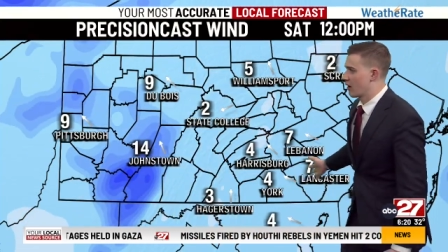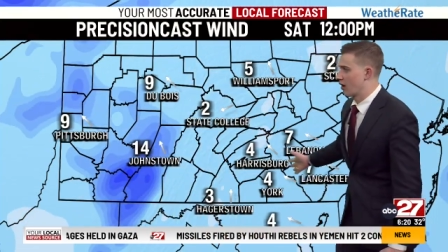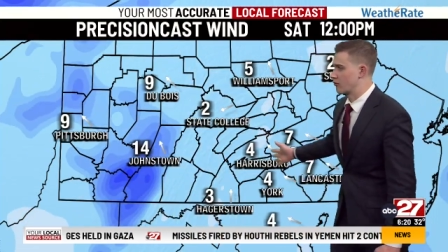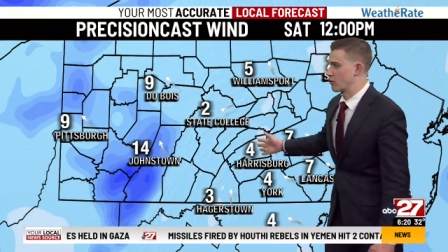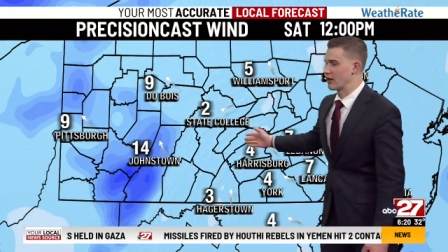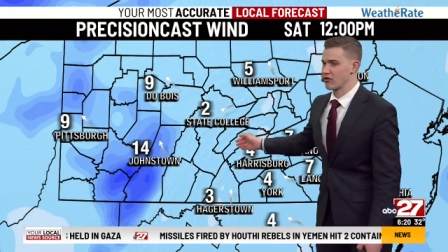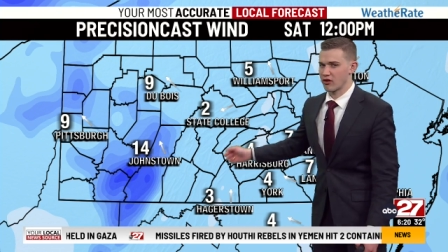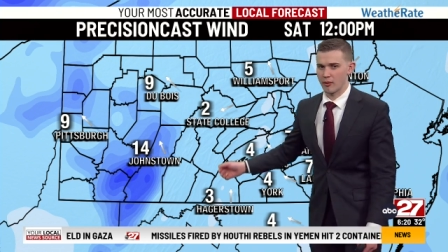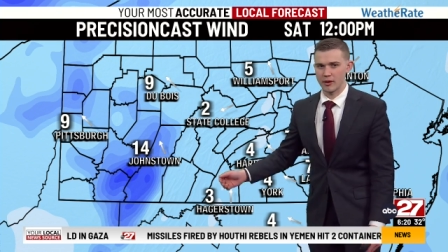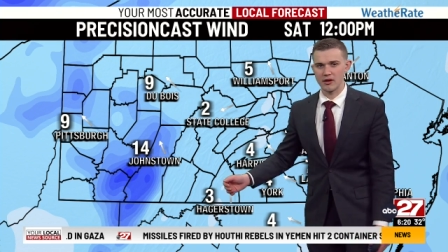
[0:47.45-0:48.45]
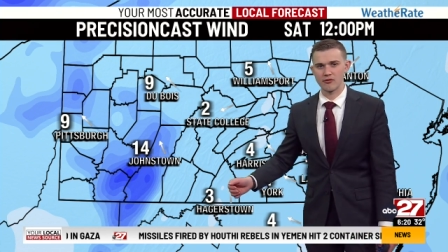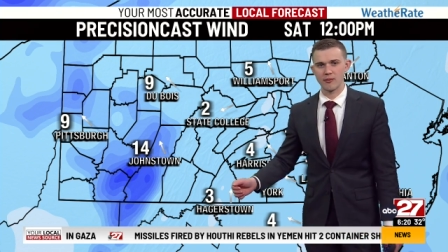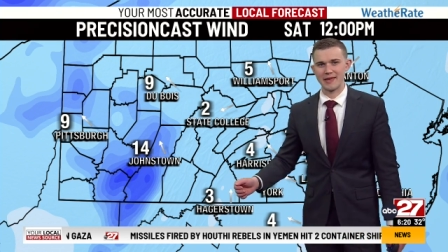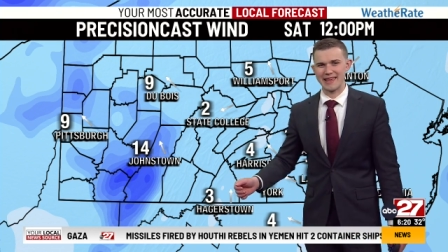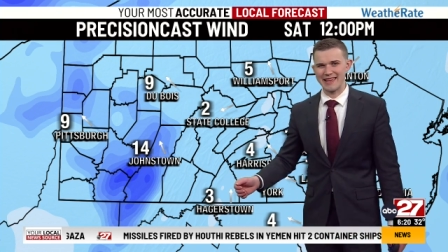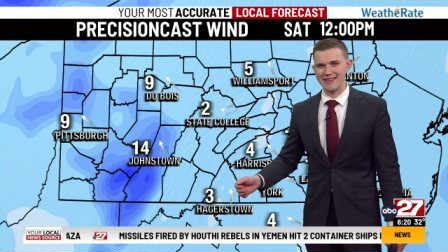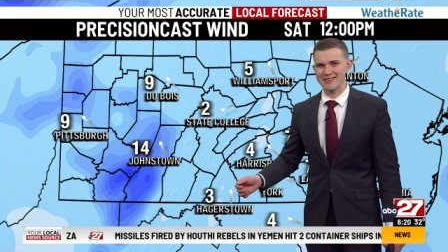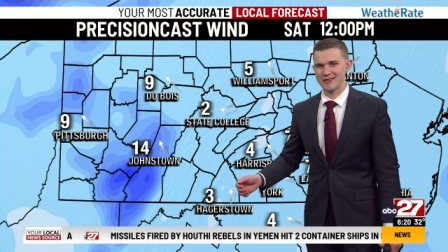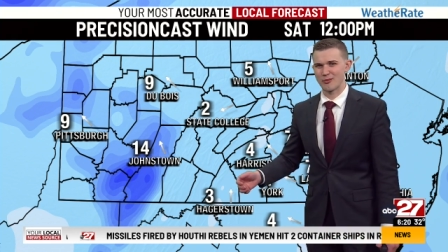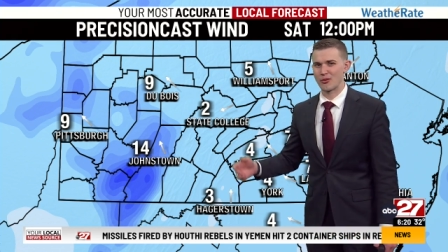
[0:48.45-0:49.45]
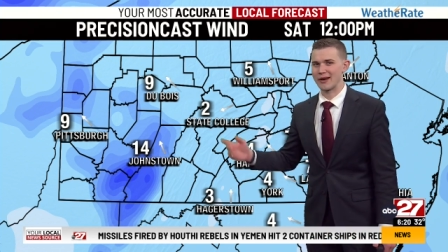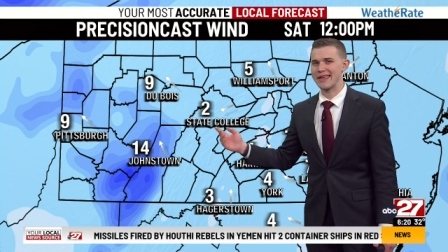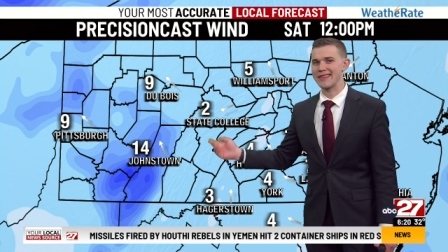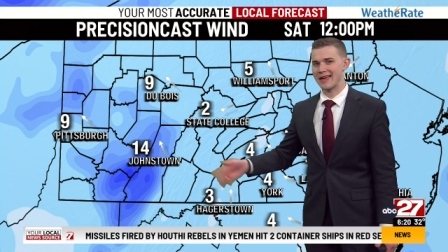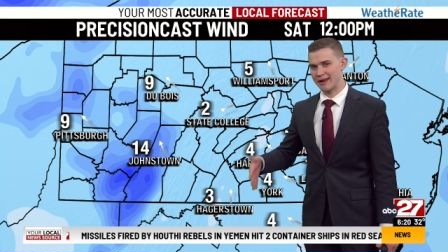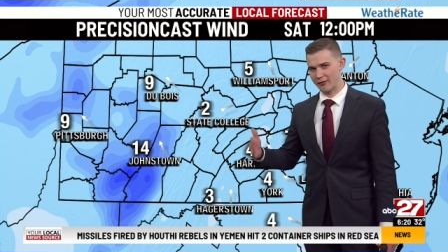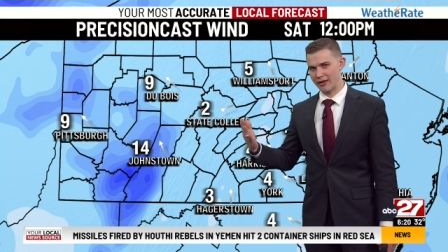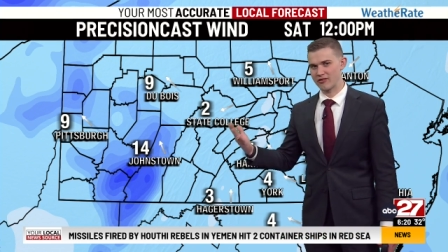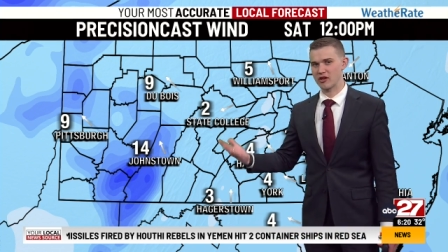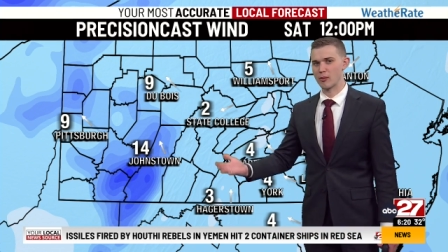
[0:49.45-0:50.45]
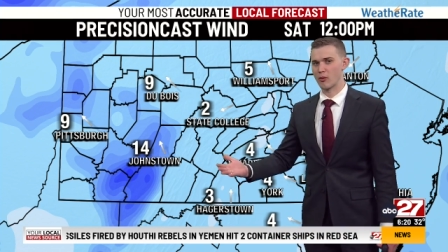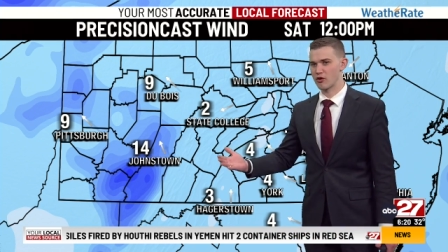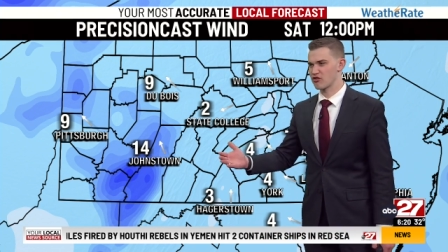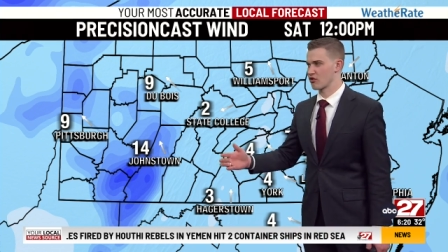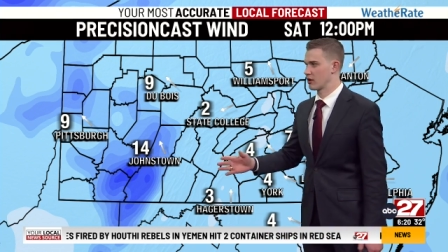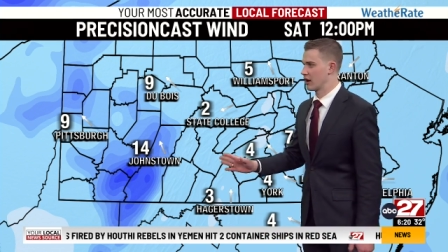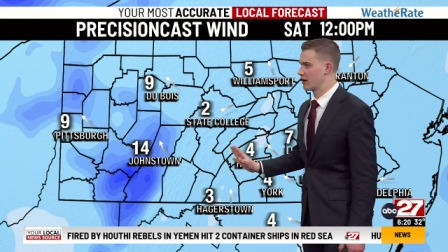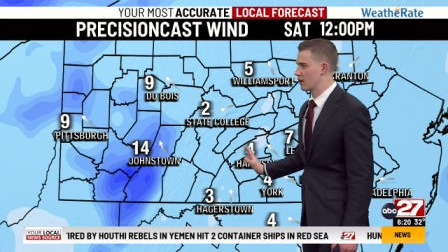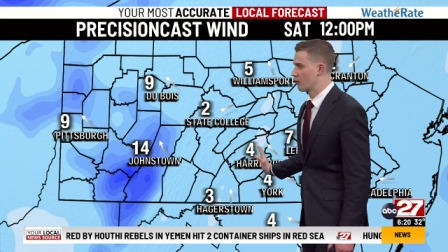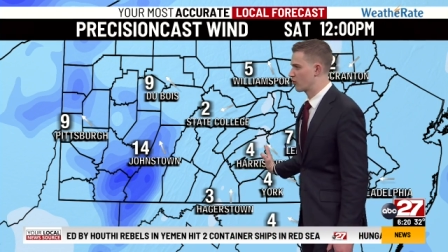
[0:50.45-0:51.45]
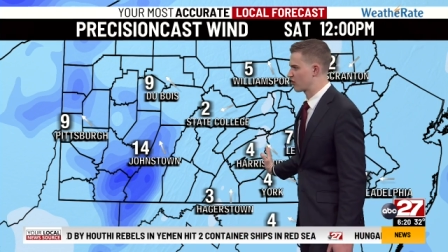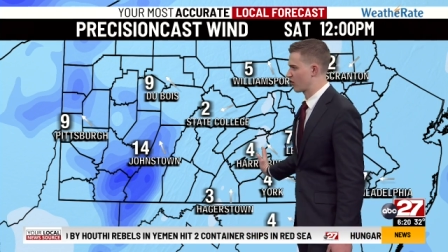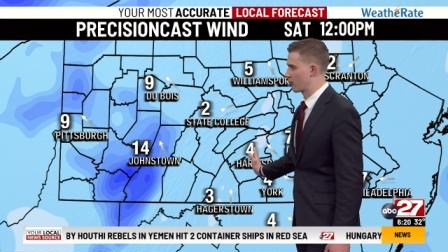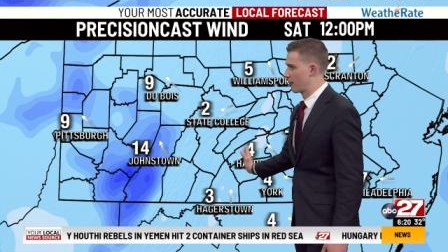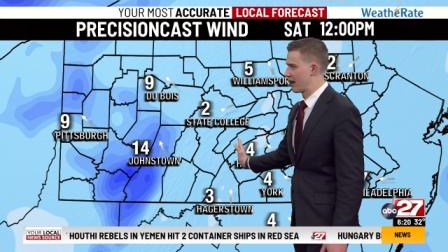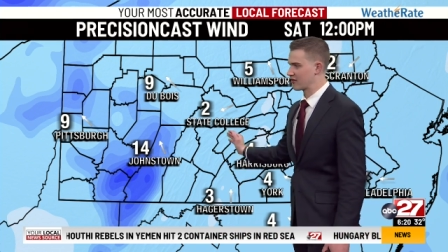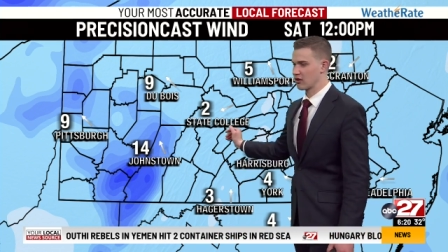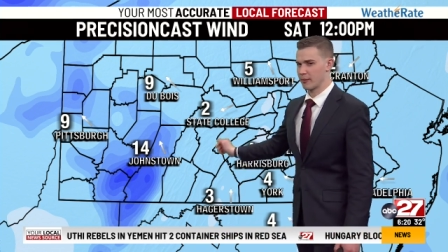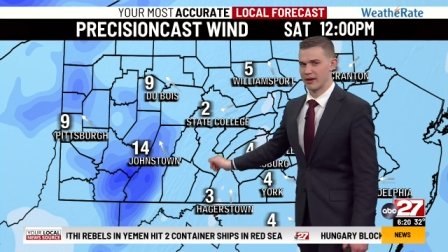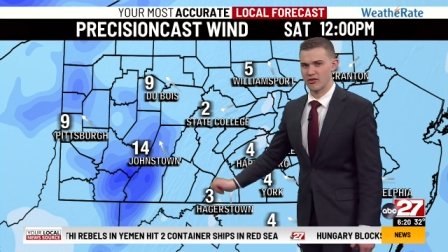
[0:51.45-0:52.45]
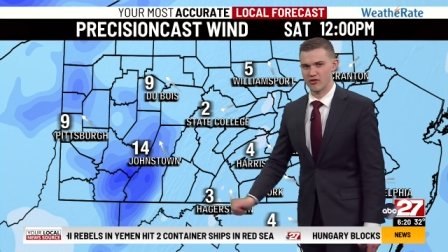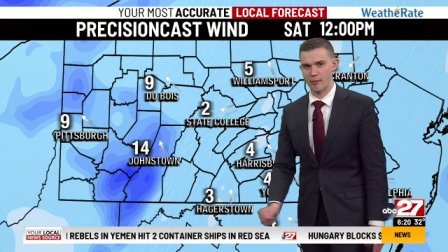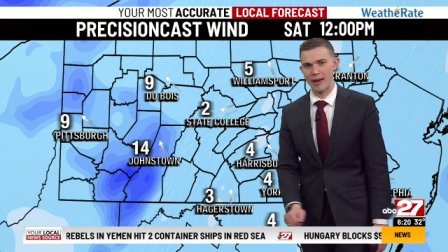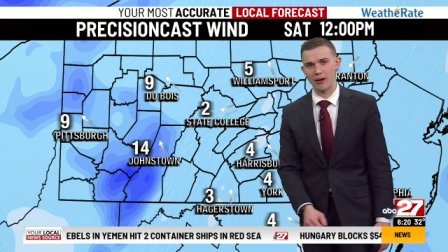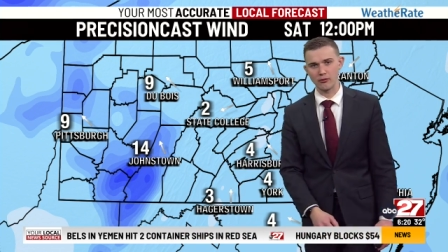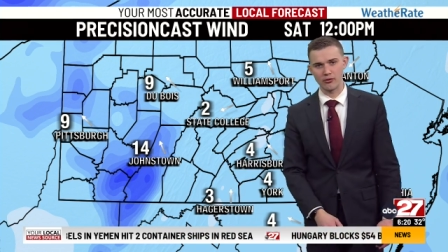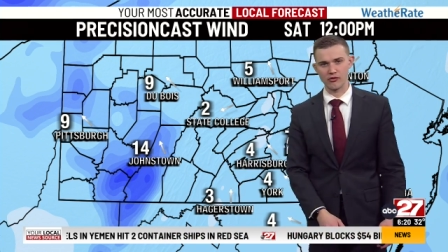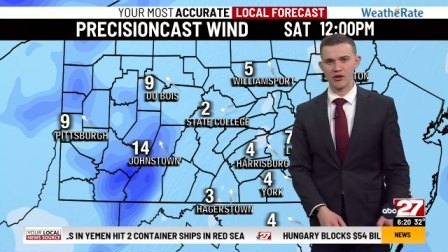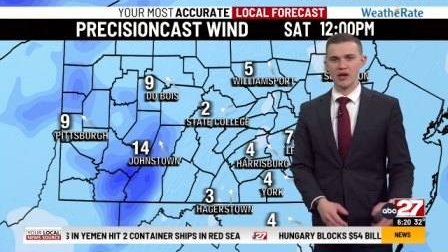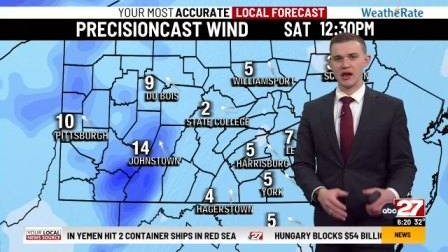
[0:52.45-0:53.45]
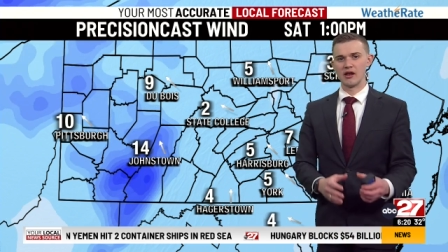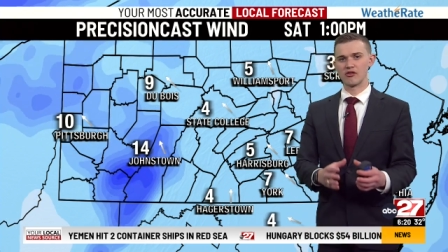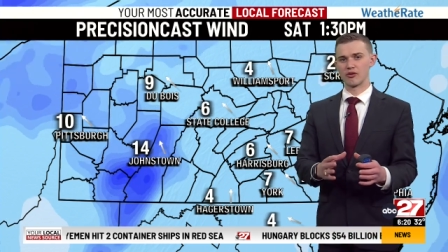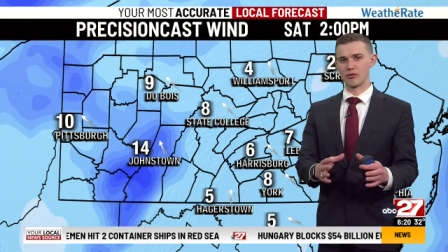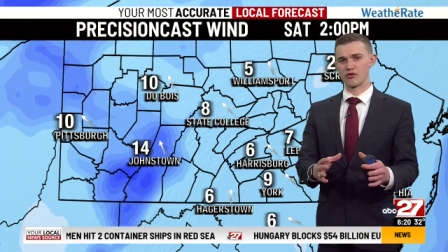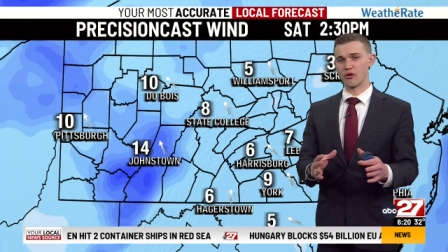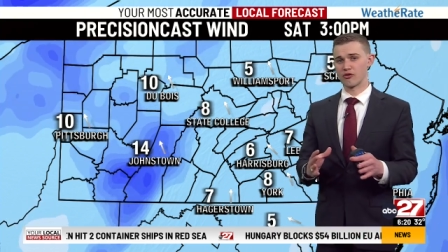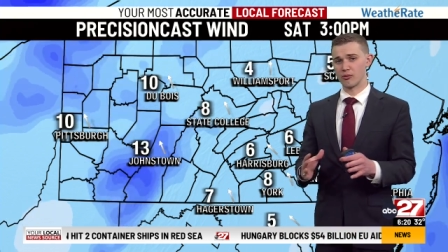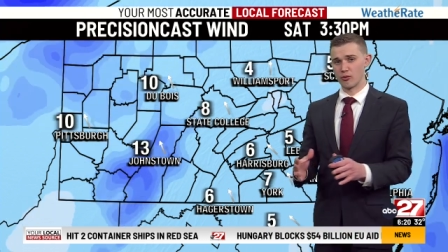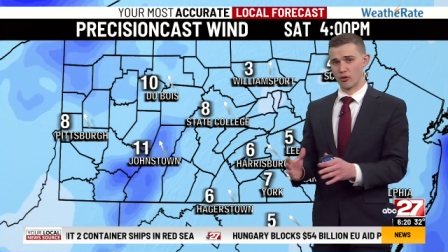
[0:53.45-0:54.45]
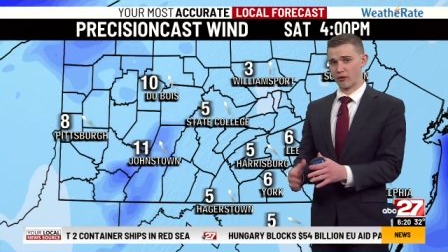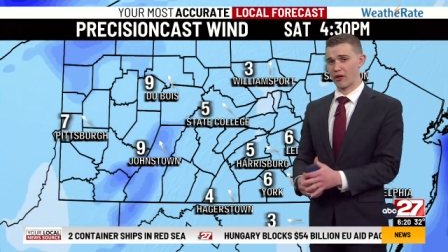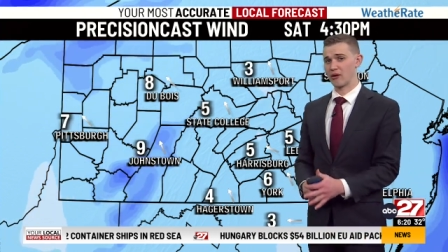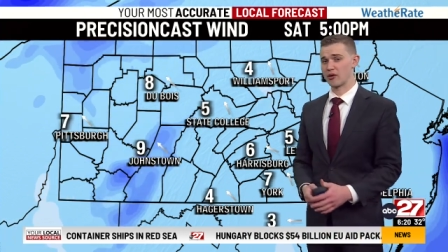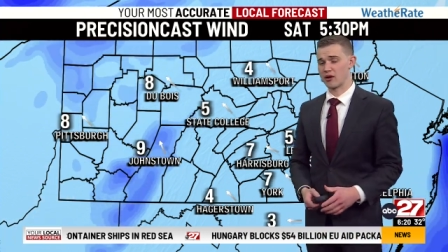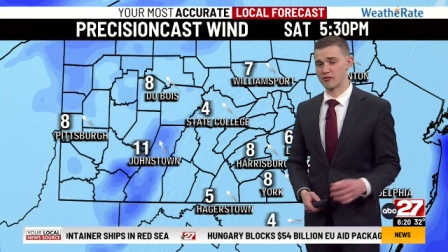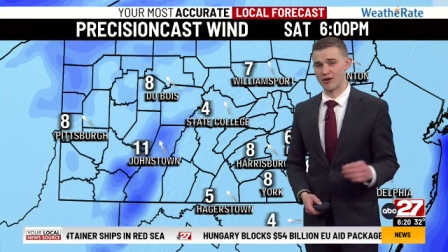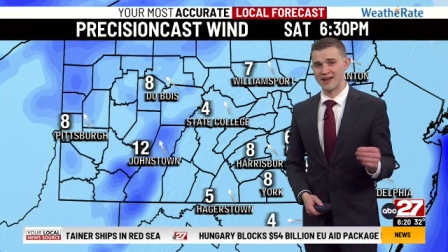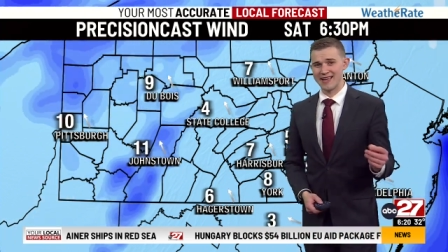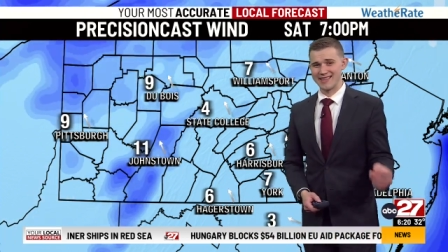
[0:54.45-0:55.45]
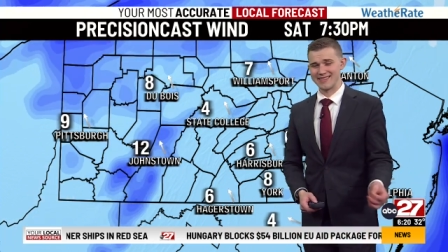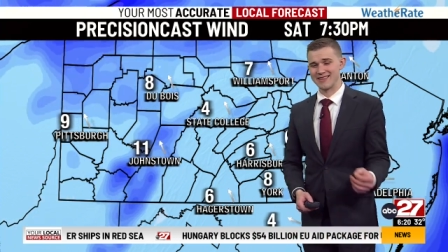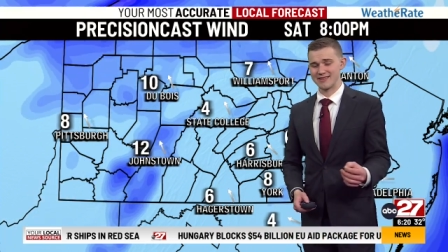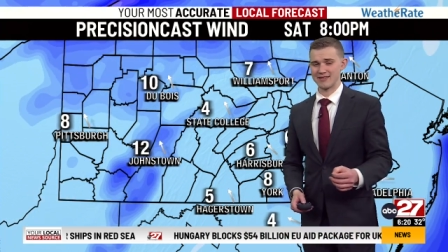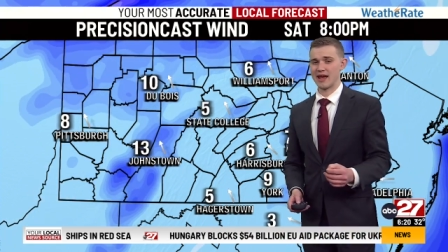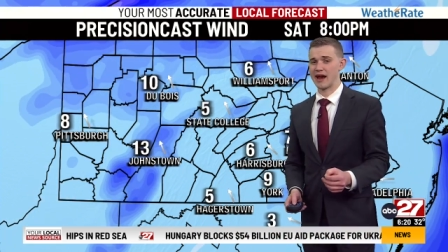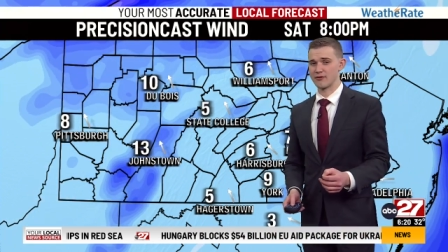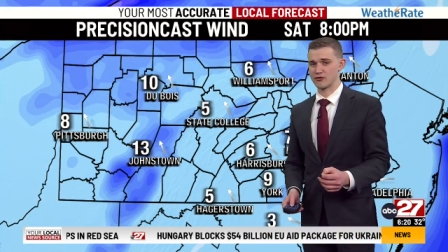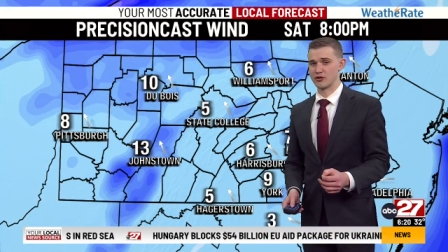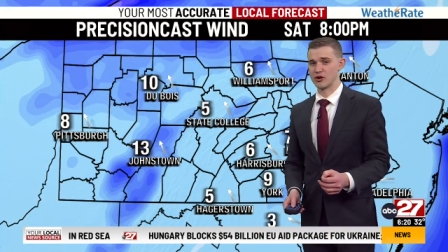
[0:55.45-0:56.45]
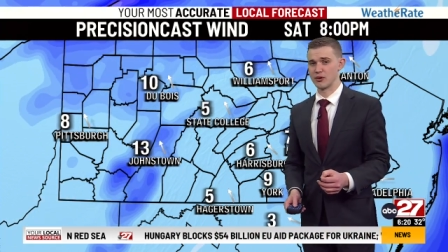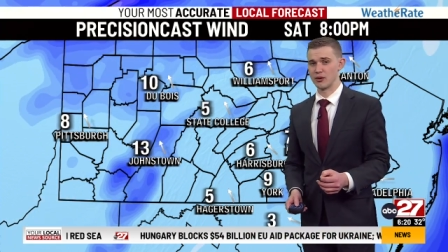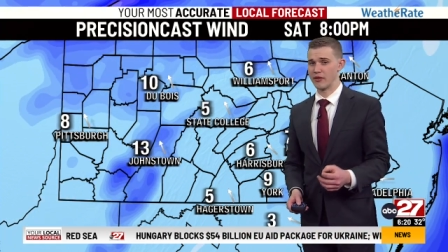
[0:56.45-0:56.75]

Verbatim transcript: of winds coming in from the east, bringing that Atlantic moisture in, which gets backed up against the mountains and is going to result in more cloud cover this afternoon.